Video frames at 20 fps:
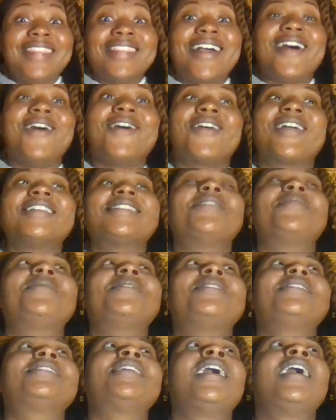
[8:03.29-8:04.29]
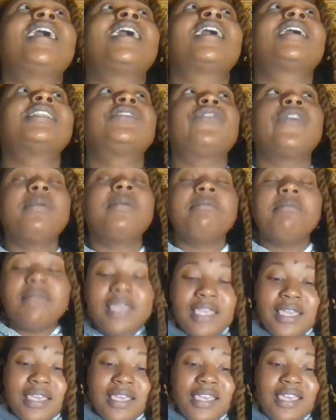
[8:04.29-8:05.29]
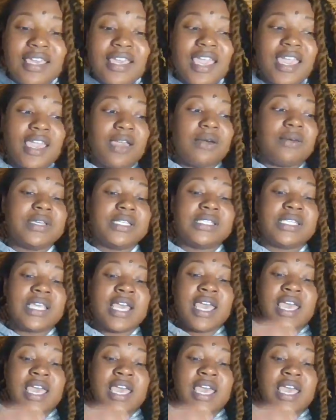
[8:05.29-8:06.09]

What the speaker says: though, because for me it was